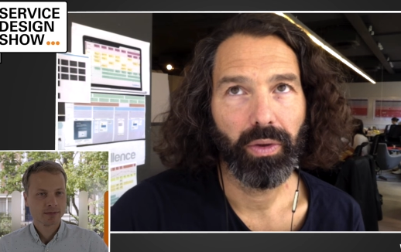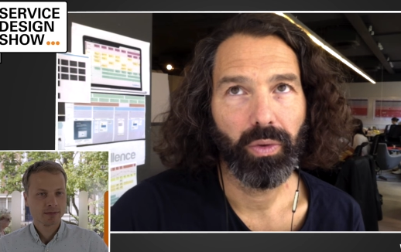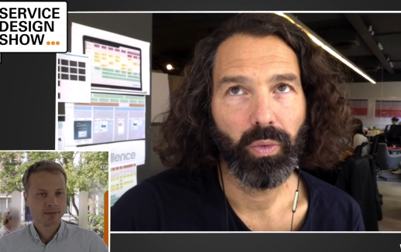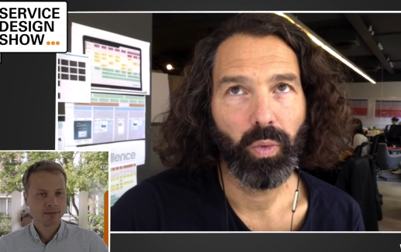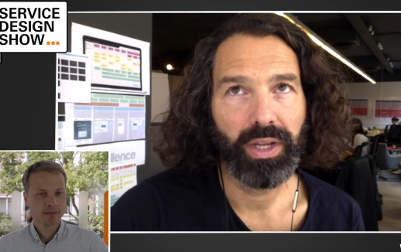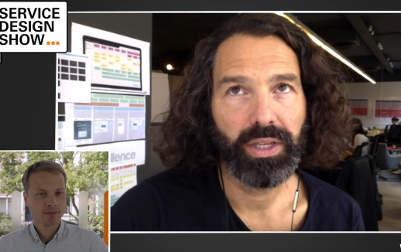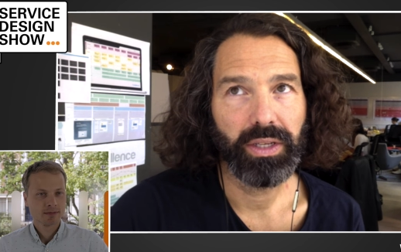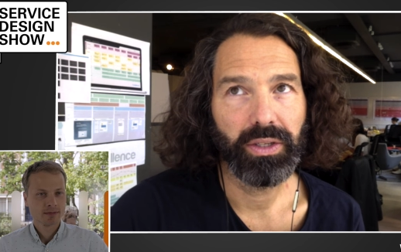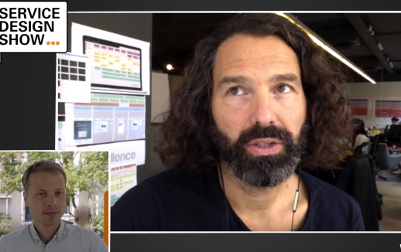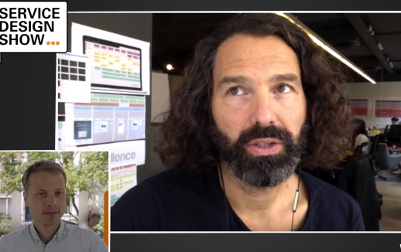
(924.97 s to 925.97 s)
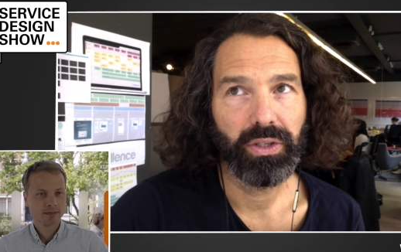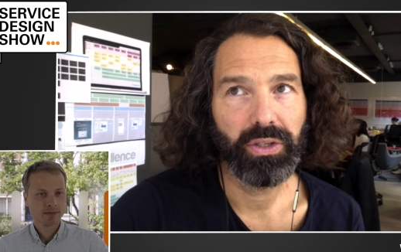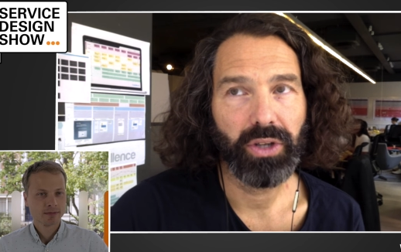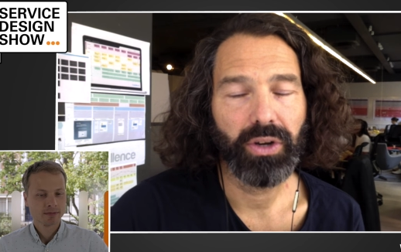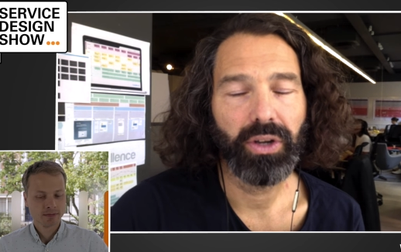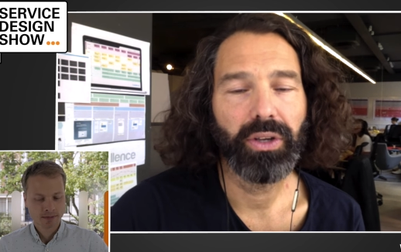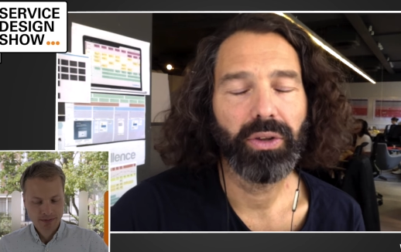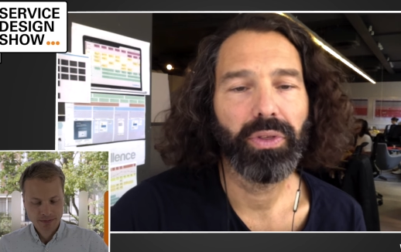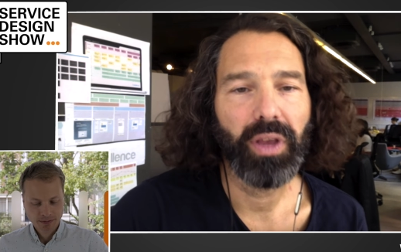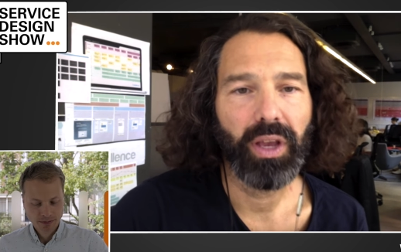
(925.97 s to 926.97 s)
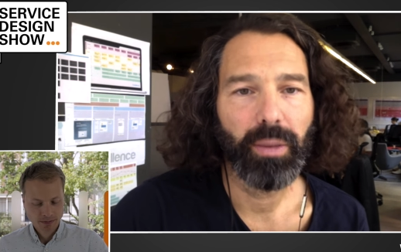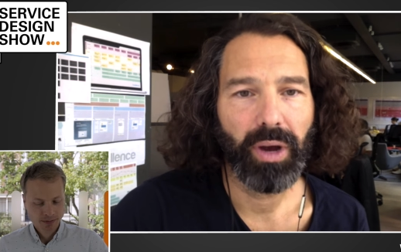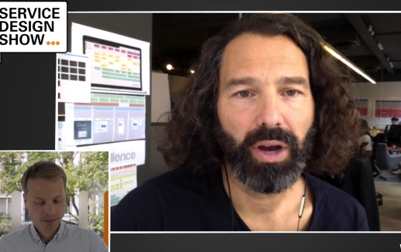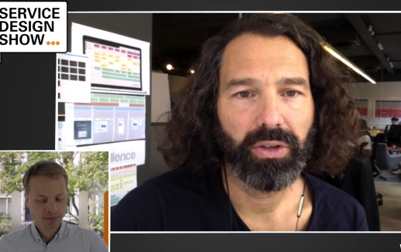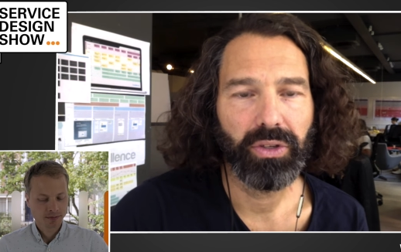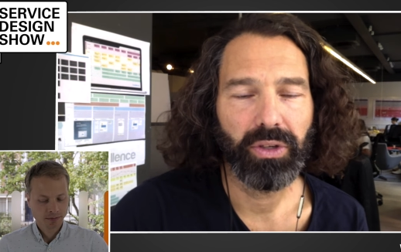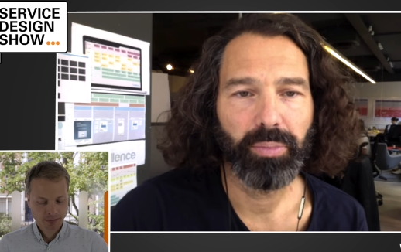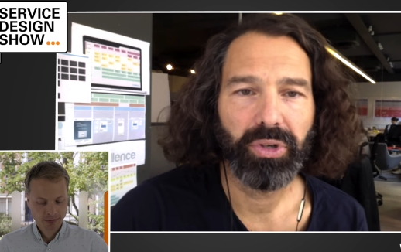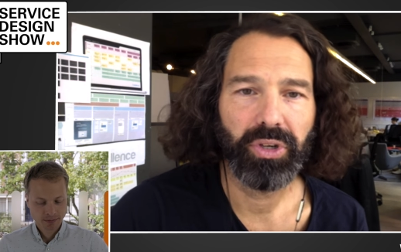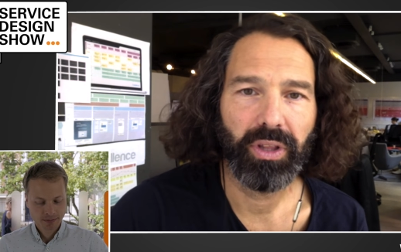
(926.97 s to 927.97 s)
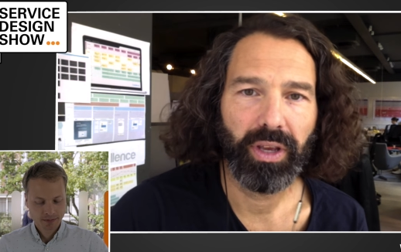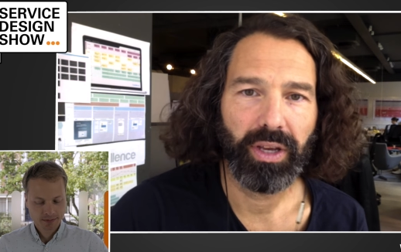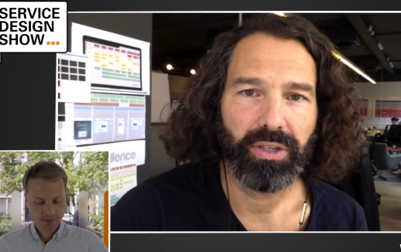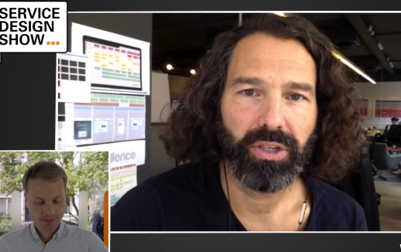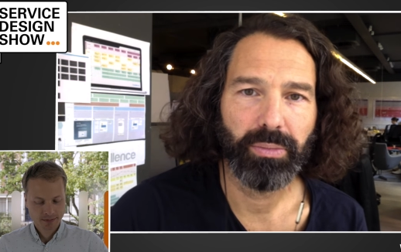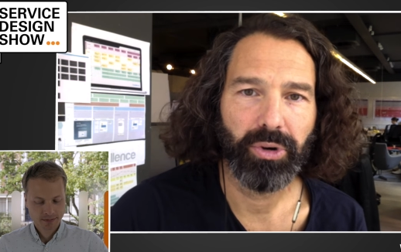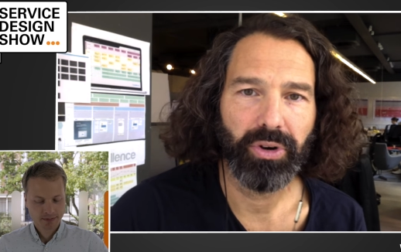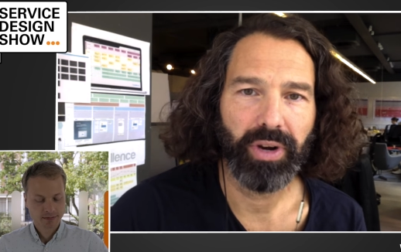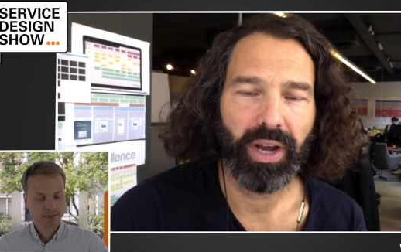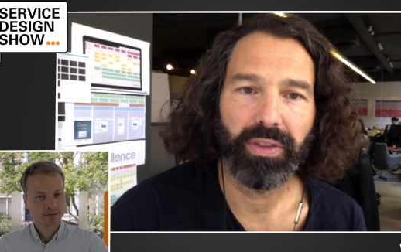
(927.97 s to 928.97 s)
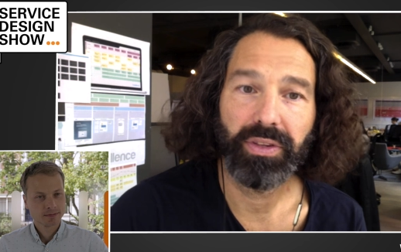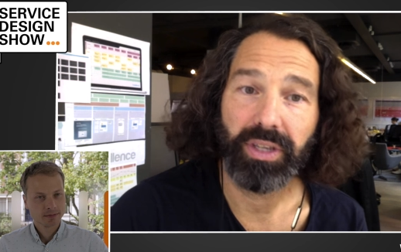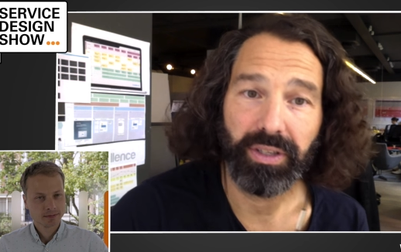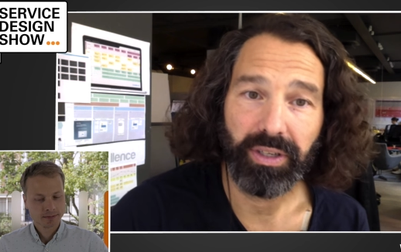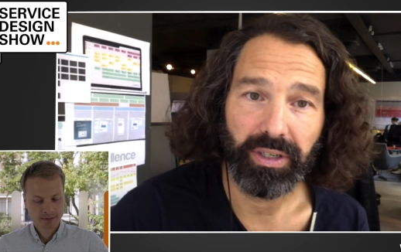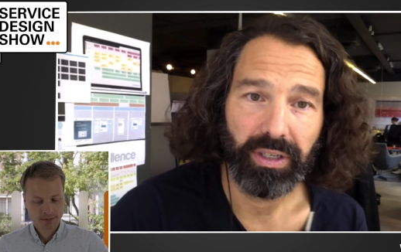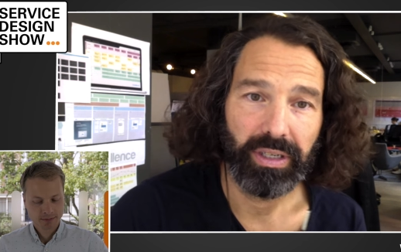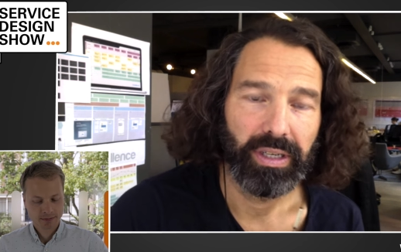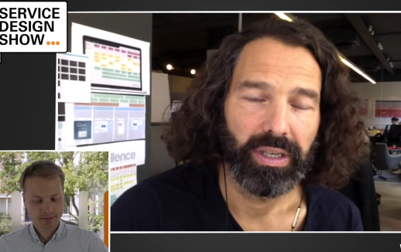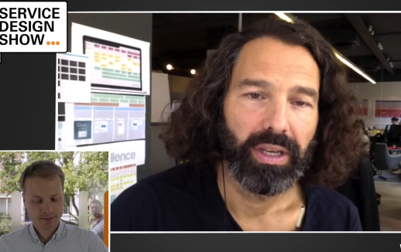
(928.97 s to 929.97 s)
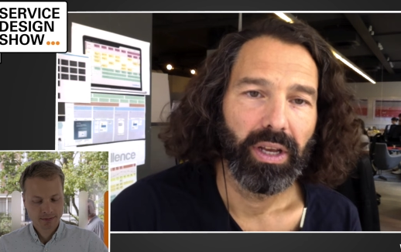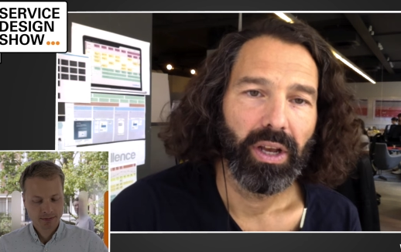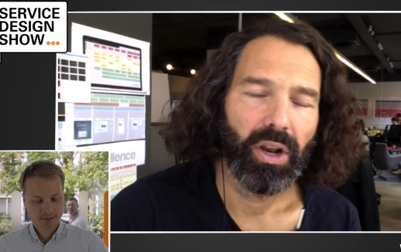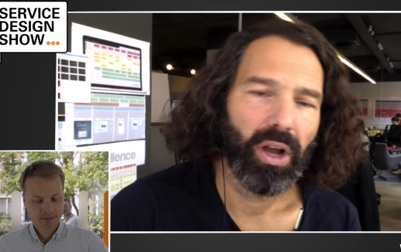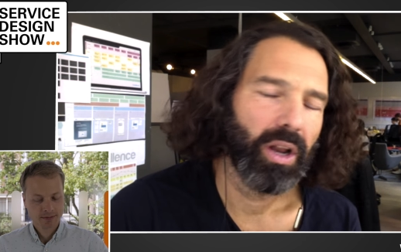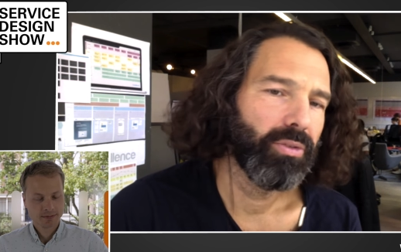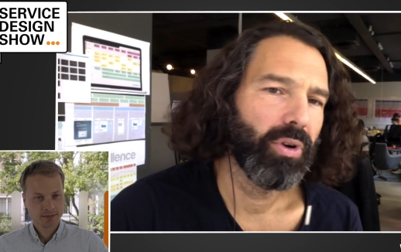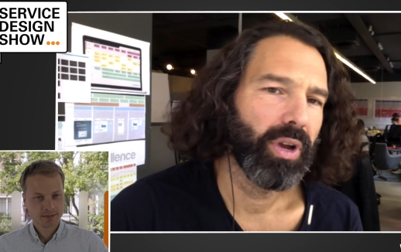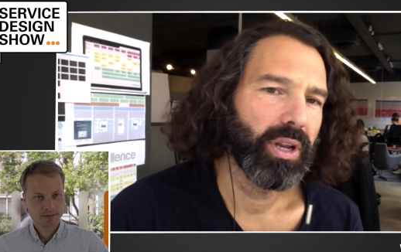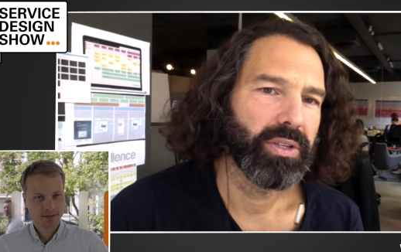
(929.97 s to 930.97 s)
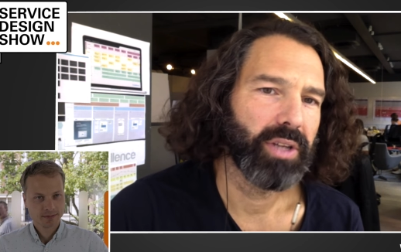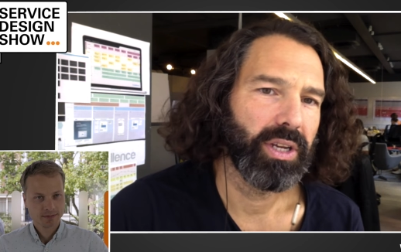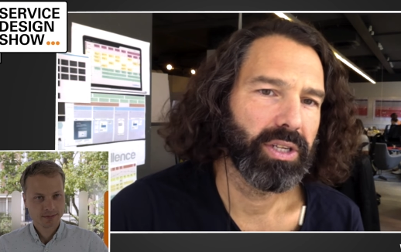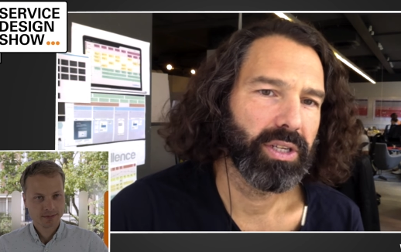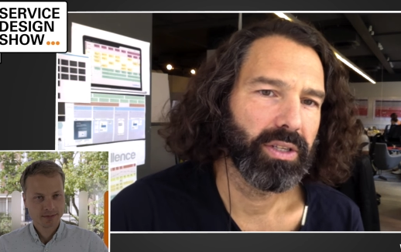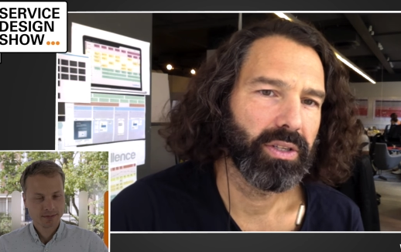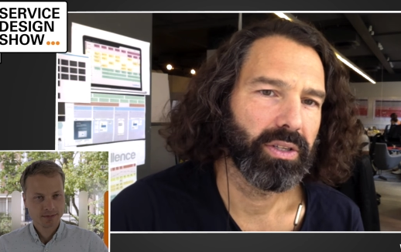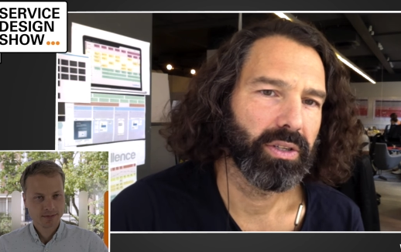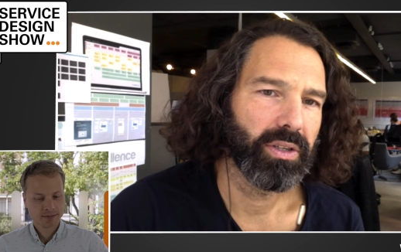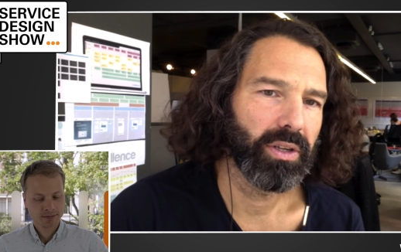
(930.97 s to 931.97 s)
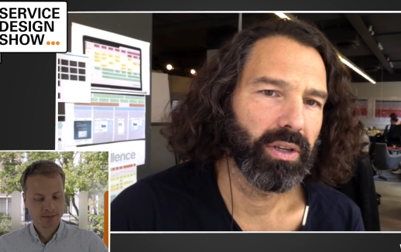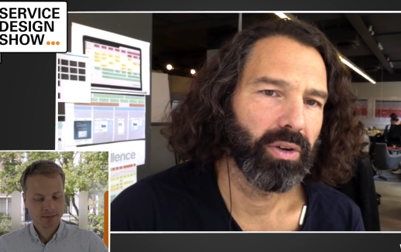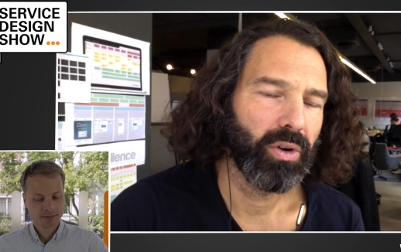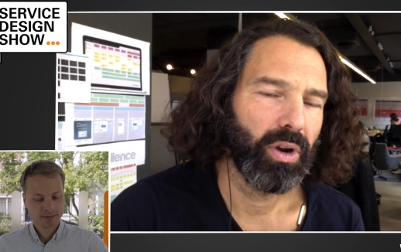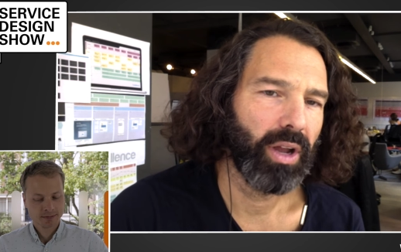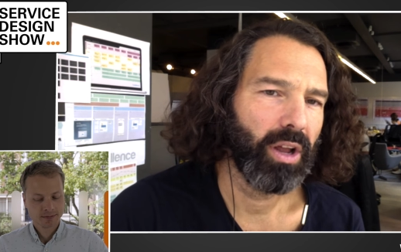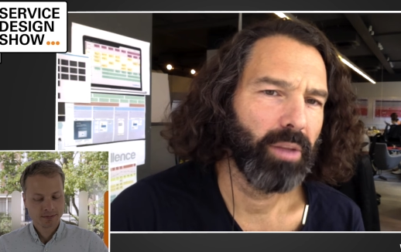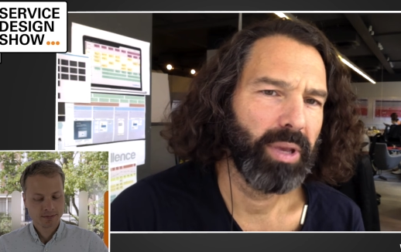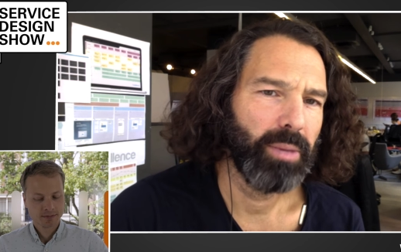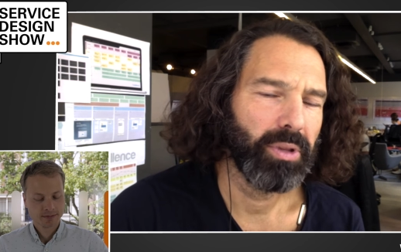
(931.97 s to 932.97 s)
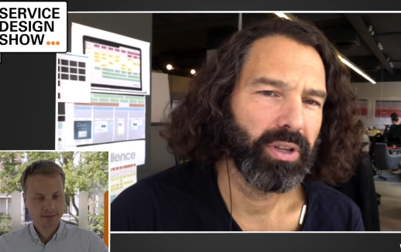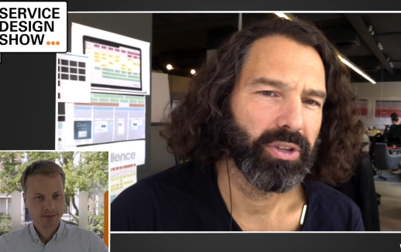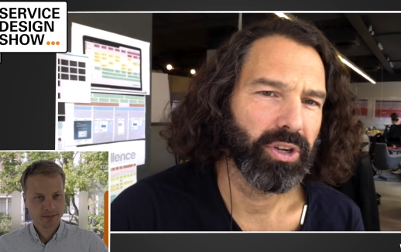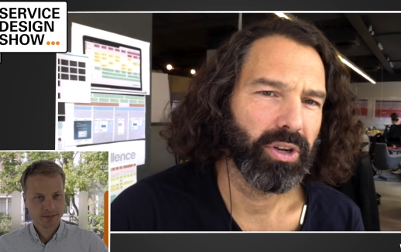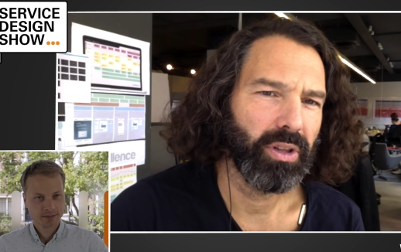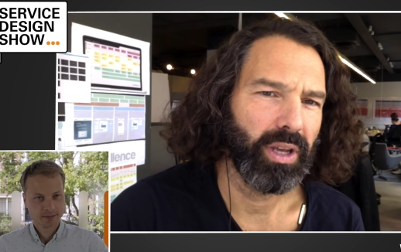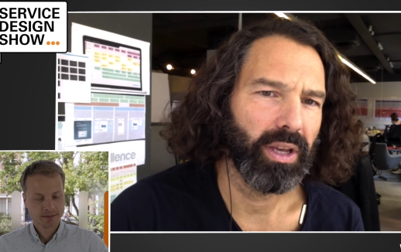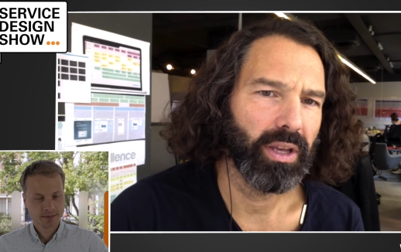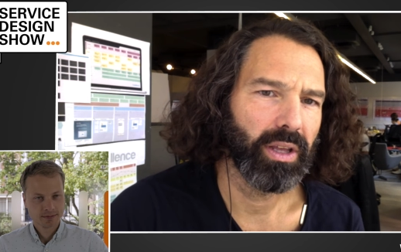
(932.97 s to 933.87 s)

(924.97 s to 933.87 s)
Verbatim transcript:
Speaker 1: when starting to think about putting the customer at the center. A lot of organizations, or a lot of people internally